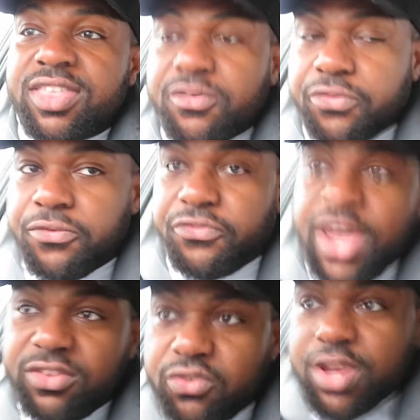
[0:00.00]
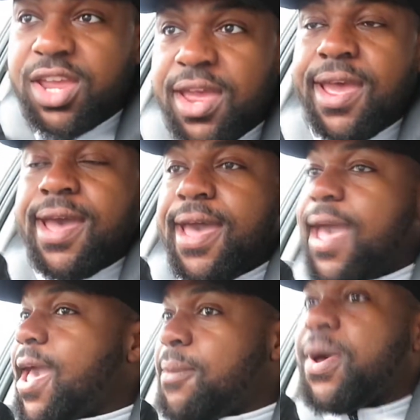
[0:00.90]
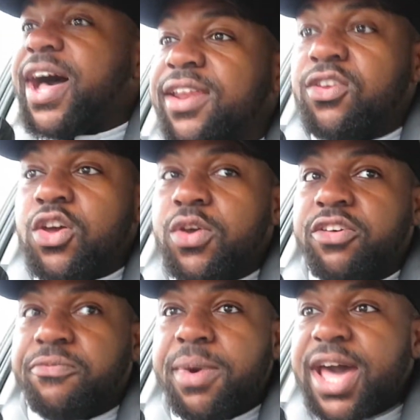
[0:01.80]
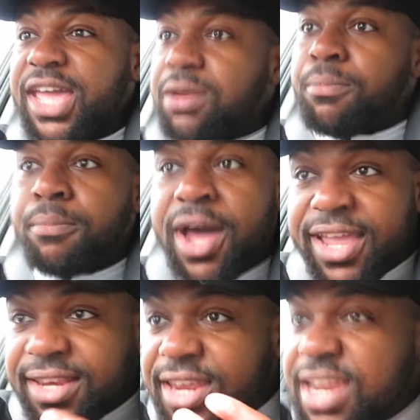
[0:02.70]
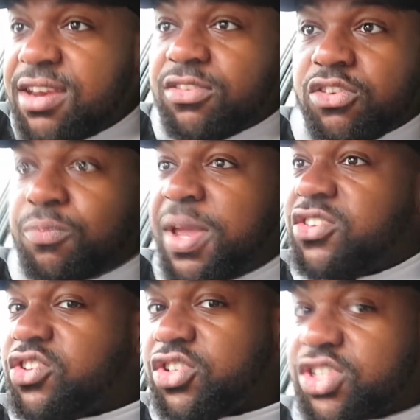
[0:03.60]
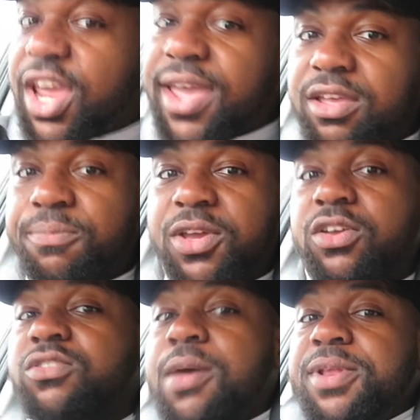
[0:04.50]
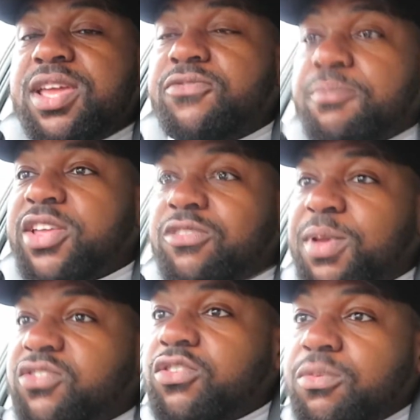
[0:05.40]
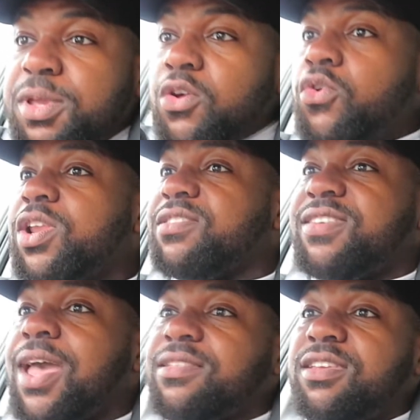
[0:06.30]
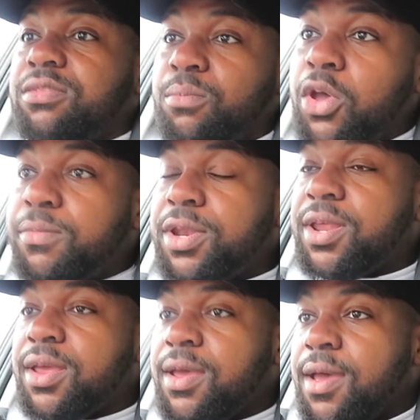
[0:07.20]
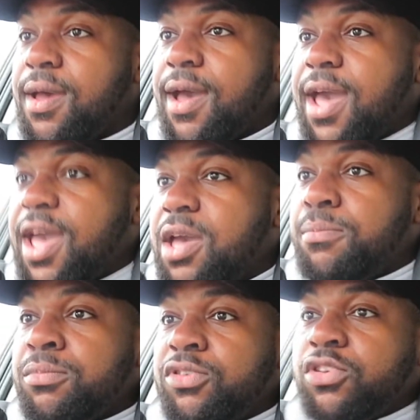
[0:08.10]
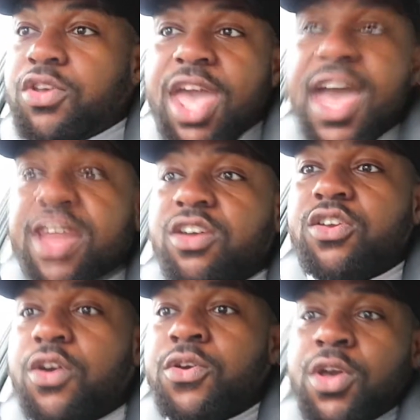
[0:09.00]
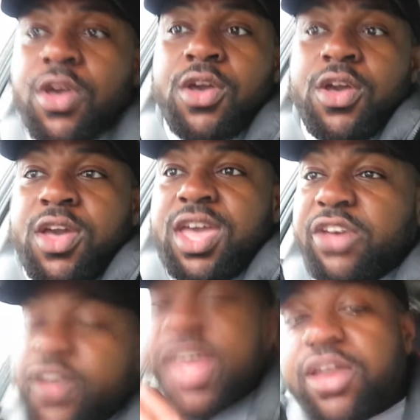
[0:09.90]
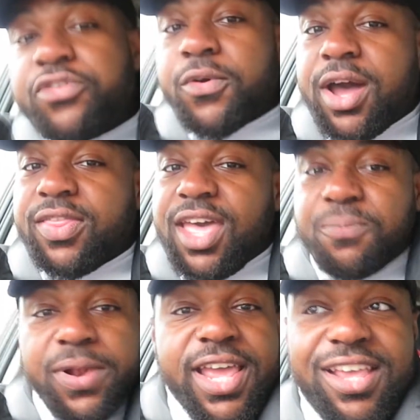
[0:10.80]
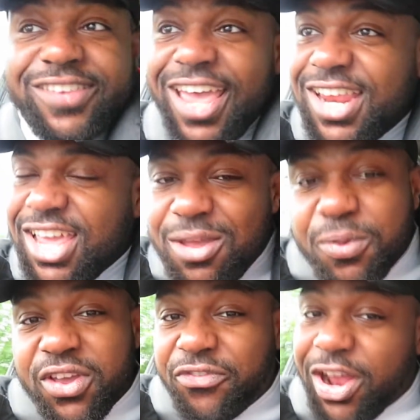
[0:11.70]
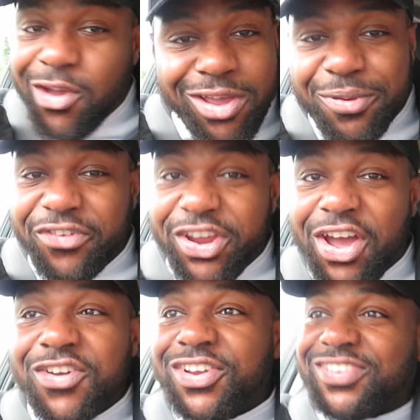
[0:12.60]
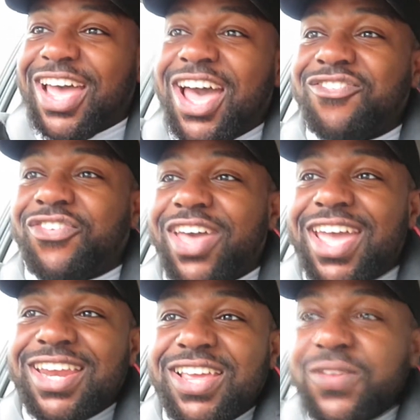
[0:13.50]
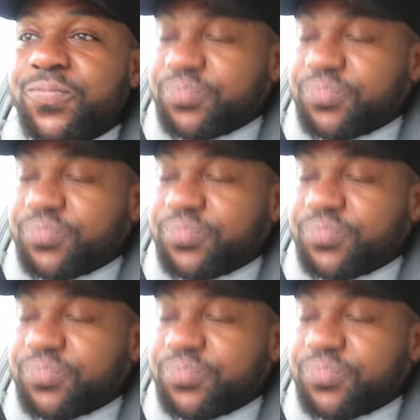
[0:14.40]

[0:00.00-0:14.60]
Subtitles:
that from factory. I don't know if mine might need a suspension check, because I believe my suspension to be all intact at the moment. So yeah, I don't know if any of you out there, please, any fellow EP3 owners that have any